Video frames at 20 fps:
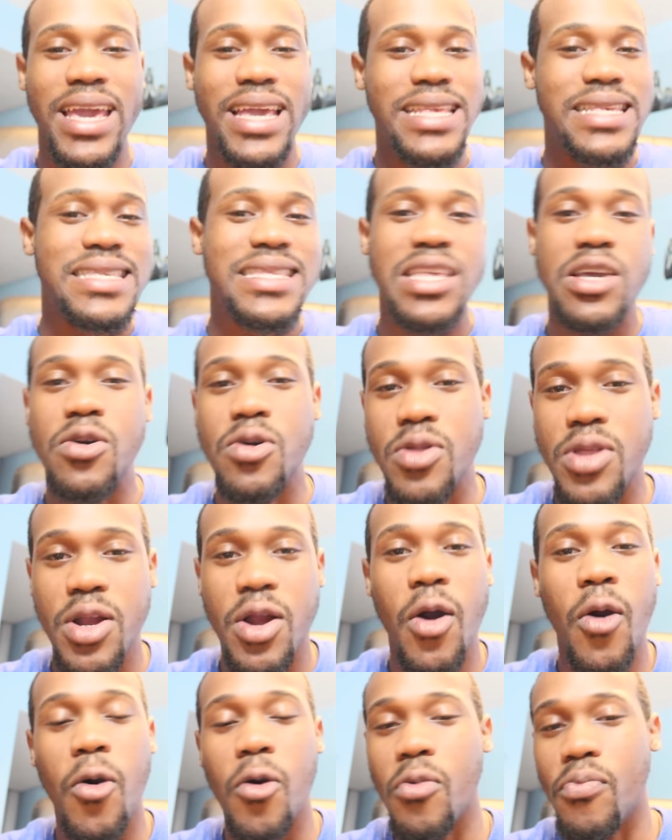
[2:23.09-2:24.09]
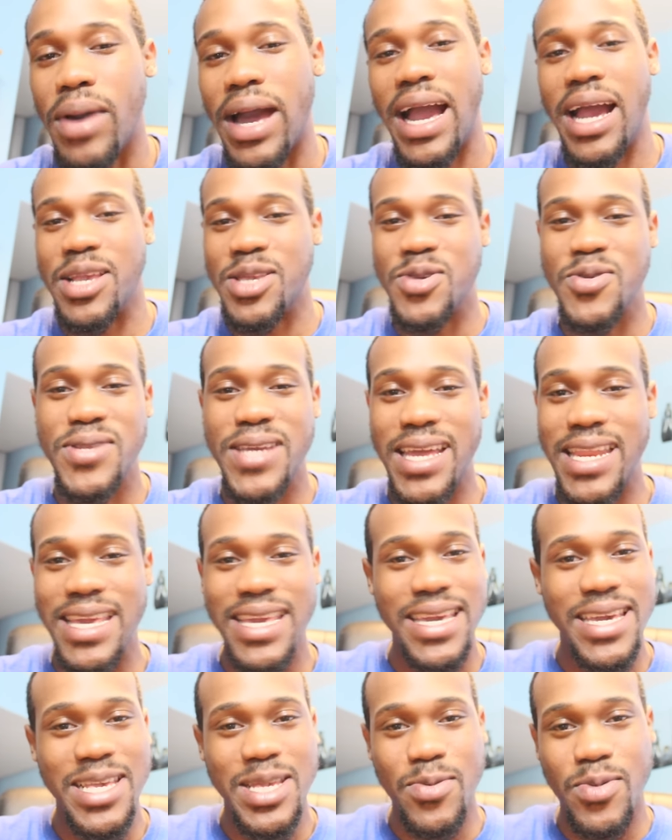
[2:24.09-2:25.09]
is still the cold bastard that
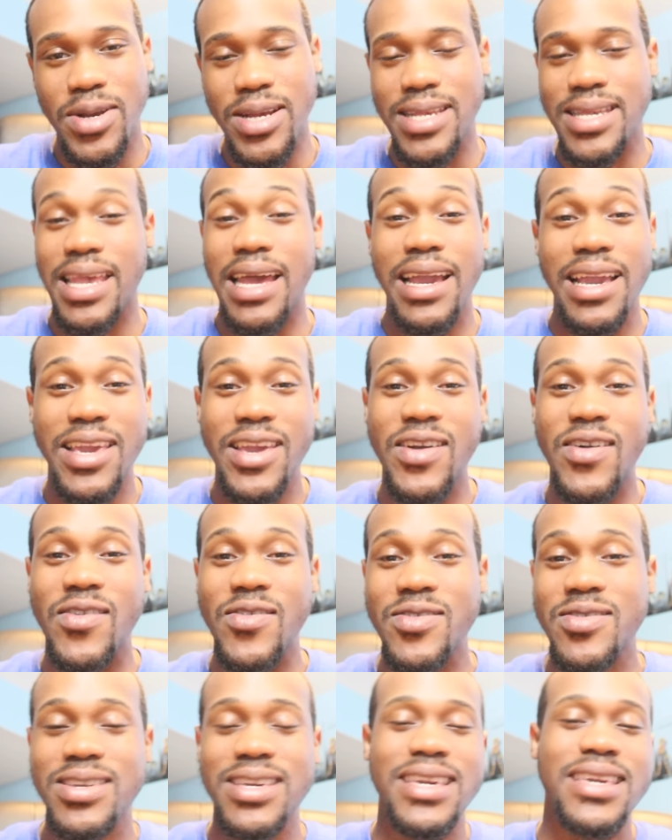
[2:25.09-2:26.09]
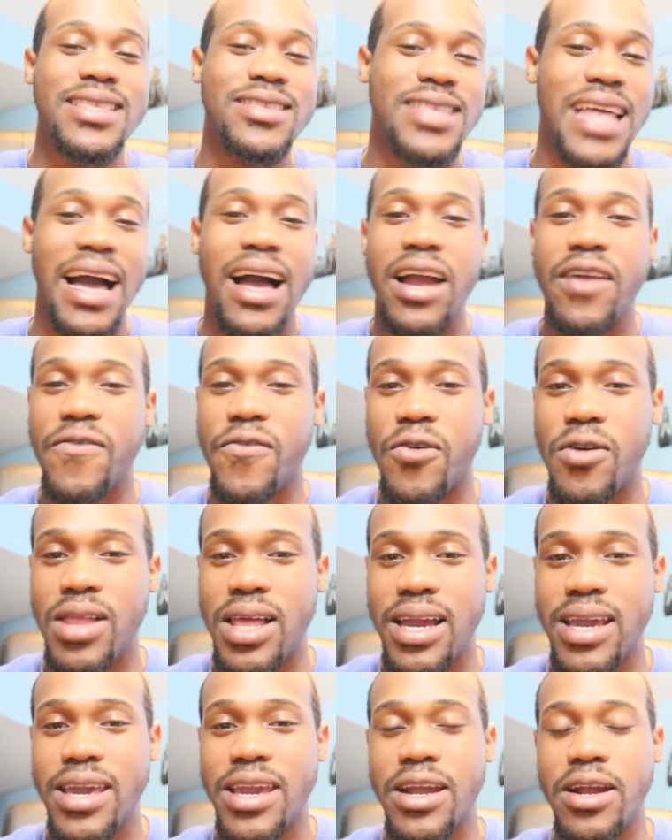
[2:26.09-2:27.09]
he is, where it's like, yo, you can die for
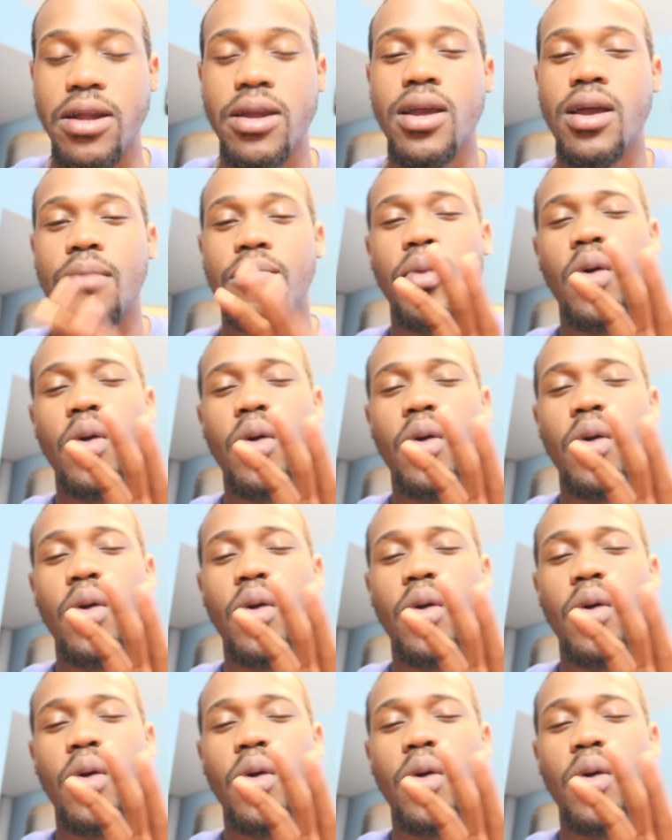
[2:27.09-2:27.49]
all I care.